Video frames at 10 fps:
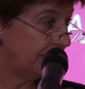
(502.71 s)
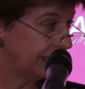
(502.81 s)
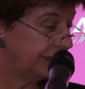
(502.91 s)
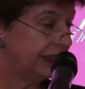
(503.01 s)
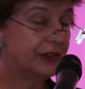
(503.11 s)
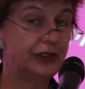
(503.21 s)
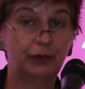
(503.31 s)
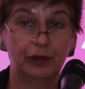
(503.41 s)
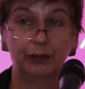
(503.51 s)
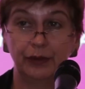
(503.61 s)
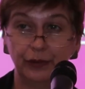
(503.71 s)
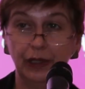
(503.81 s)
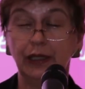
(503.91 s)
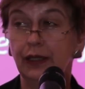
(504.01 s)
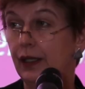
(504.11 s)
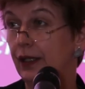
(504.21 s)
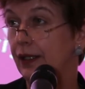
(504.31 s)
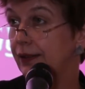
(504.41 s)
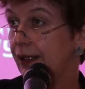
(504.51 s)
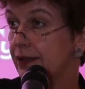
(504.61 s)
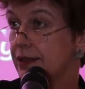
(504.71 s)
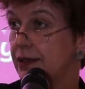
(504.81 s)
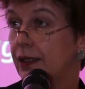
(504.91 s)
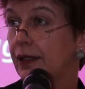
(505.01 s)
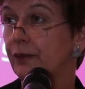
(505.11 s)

but I think she will be really, and Gertie,